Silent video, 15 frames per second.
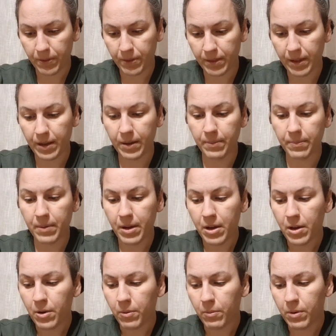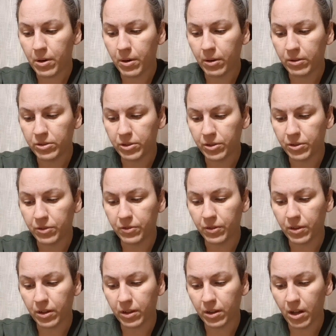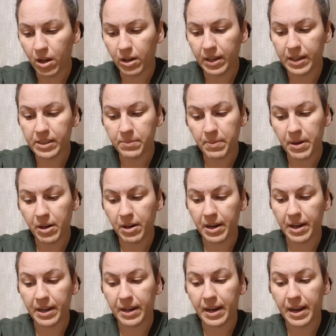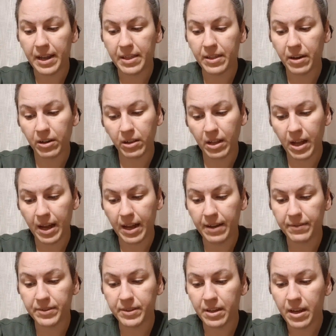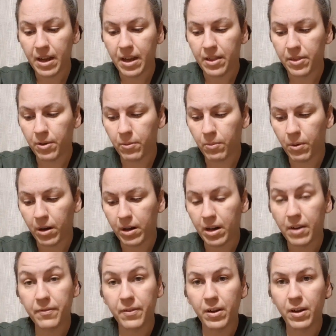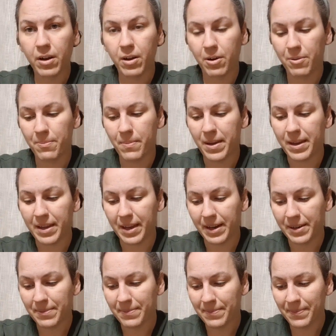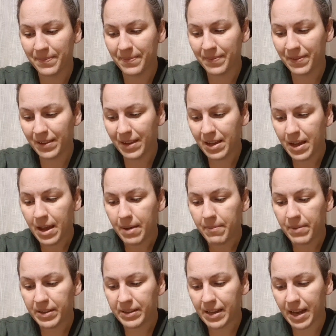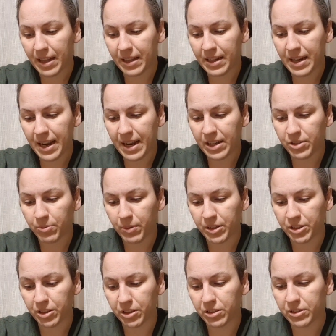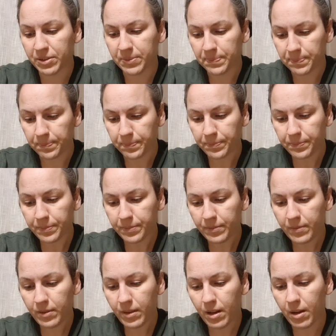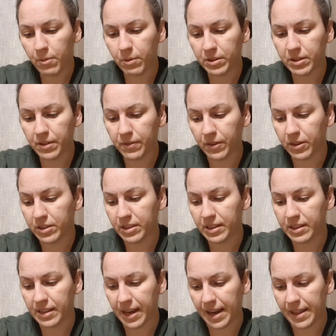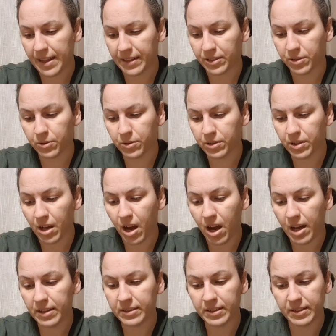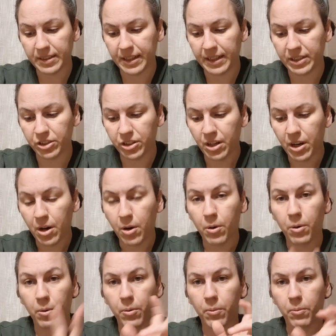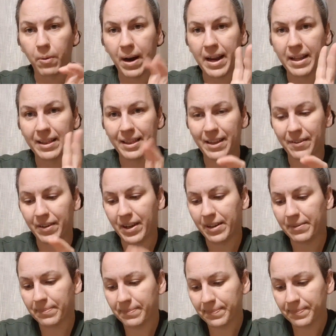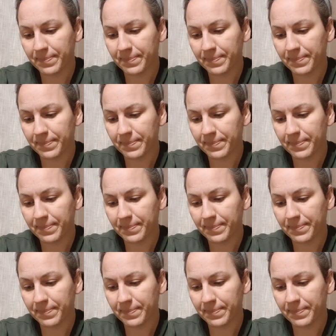them will do for the longest period in their lives, the work of homemaking. Miss Ellen H. Richards was the first to say that schools ought to teach right living.